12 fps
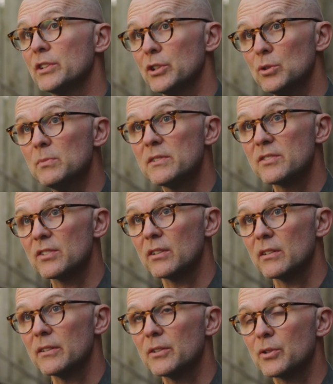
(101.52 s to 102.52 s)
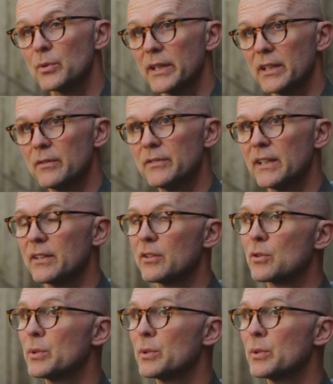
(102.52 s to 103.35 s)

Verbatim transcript: only humans are creative, that